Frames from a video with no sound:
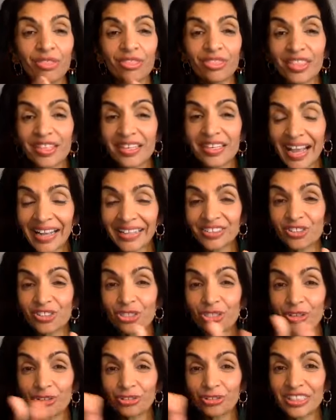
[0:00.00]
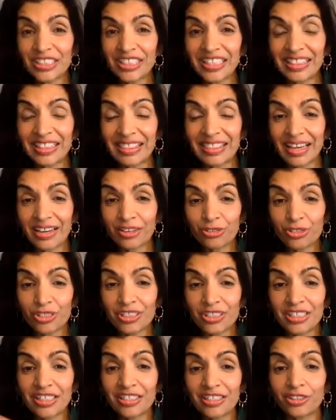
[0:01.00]
The next
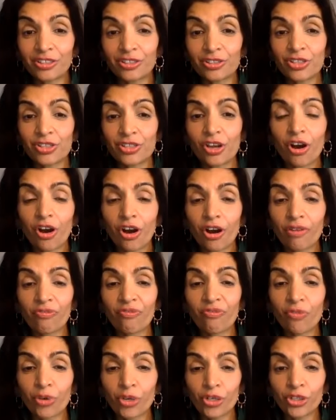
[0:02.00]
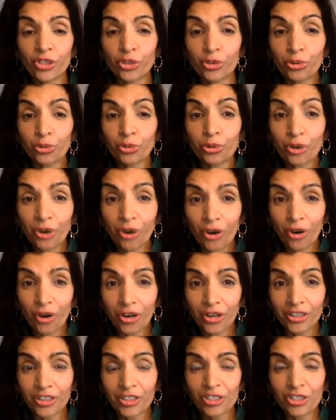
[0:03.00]
13,000 years for your
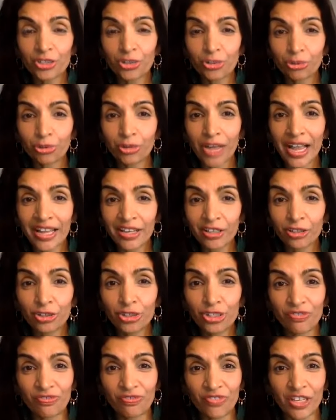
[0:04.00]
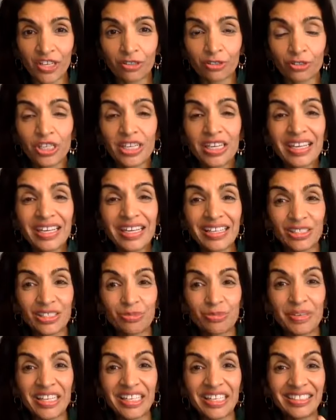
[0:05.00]
heart, your energy field is
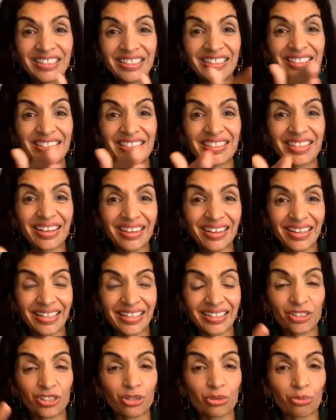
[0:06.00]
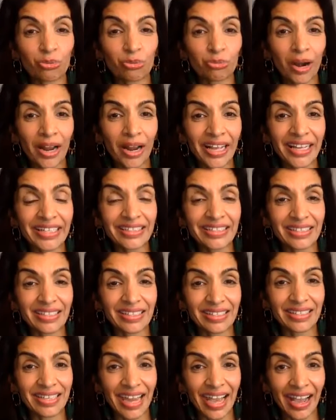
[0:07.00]
being designed right
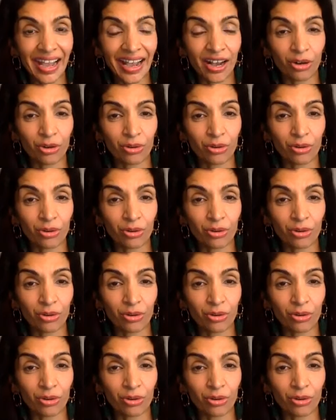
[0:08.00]
now.